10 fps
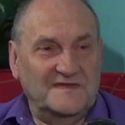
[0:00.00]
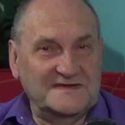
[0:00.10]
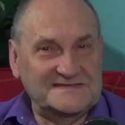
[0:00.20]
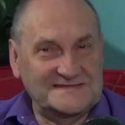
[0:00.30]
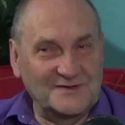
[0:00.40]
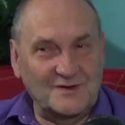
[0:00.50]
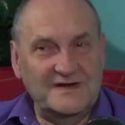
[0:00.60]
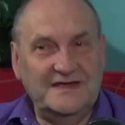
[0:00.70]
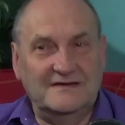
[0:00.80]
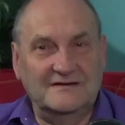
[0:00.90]
But the
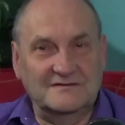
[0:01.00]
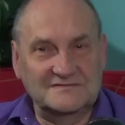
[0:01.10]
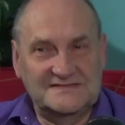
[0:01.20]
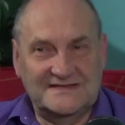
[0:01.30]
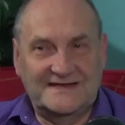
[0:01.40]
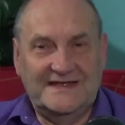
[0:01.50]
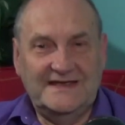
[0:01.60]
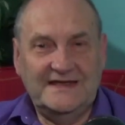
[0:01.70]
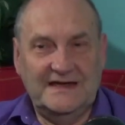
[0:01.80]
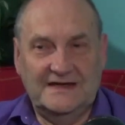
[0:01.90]
story goes that
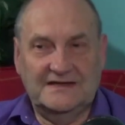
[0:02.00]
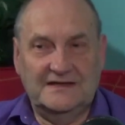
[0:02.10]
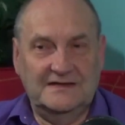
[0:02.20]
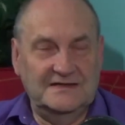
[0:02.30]
he had